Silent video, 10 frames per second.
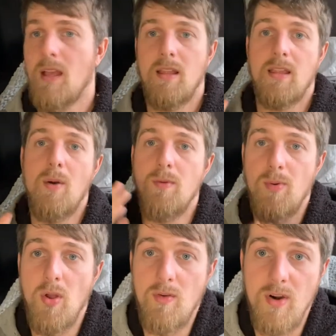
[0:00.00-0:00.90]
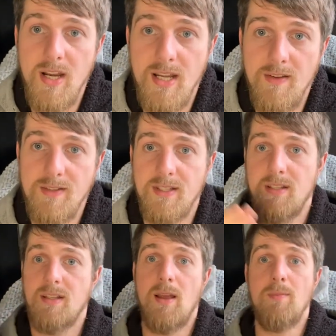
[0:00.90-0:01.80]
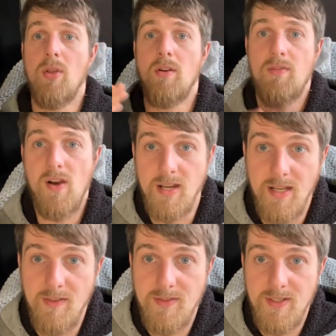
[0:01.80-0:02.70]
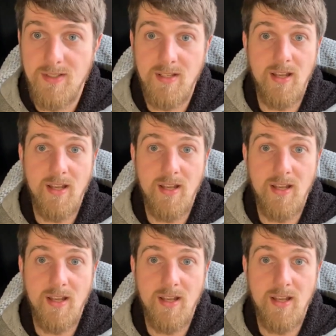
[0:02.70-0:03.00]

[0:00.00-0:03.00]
They would blow rear diffs, they'd blow front diffs.